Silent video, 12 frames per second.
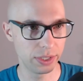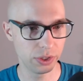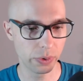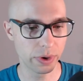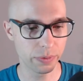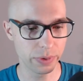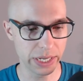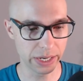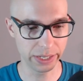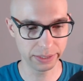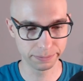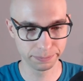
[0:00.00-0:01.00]
2, or 3 on
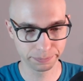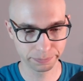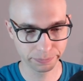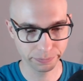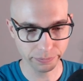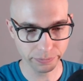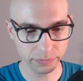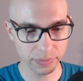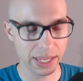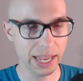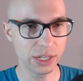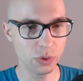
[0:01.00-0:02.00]
it,
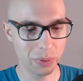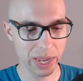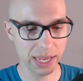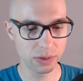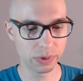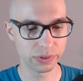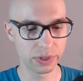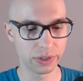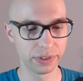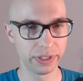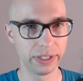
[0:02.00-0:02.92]
and you pay the result.